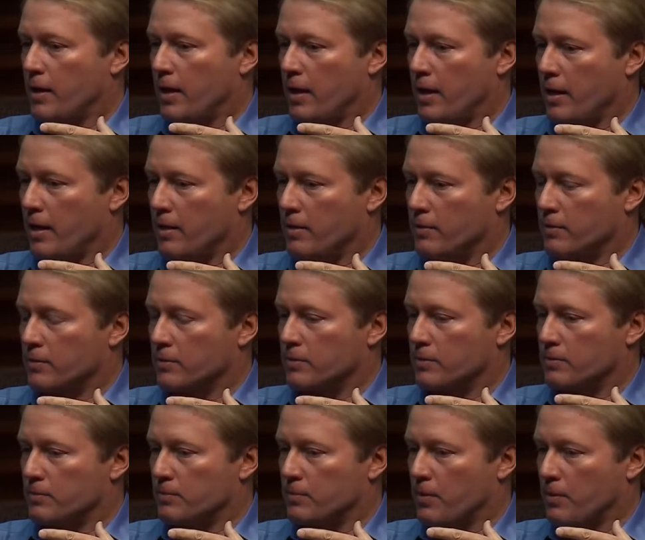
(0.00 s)

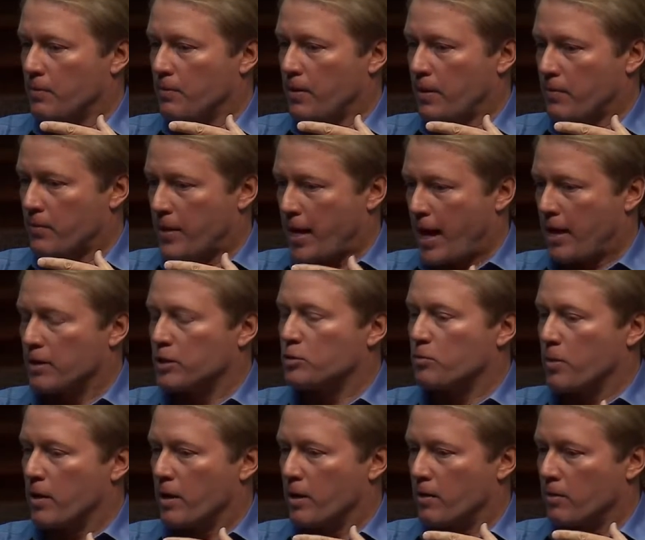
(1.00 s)
And, and that is
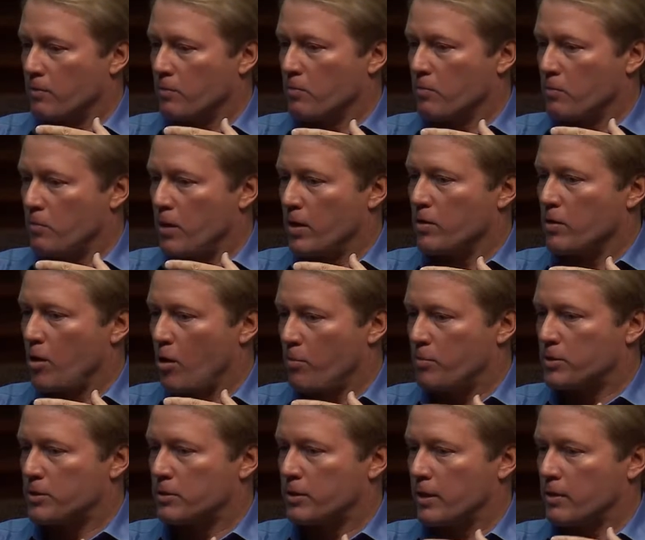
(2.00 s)
where one
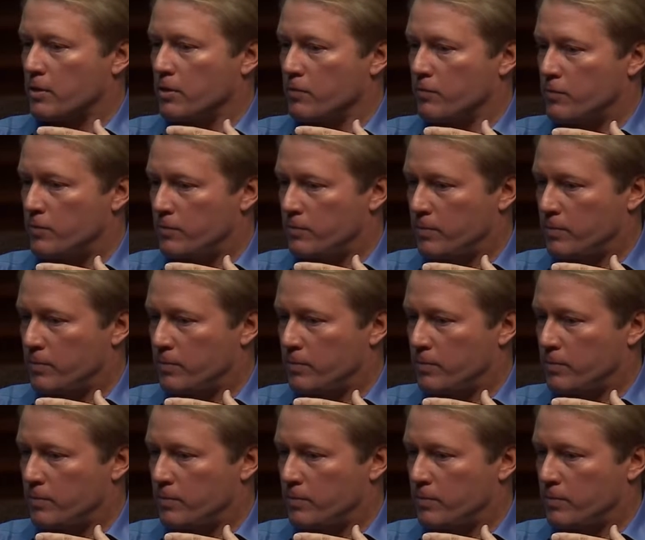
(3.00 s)
hopes that you've